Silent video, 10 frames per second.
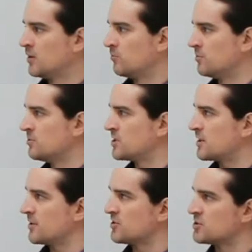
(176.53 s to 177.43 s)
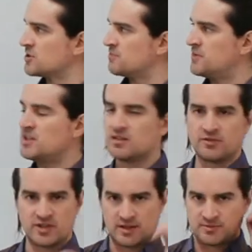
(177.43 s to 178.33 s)
when we talk about the speed of
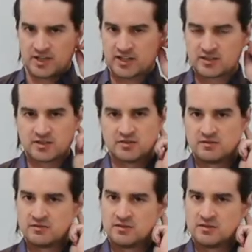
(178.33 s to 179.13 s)
an object,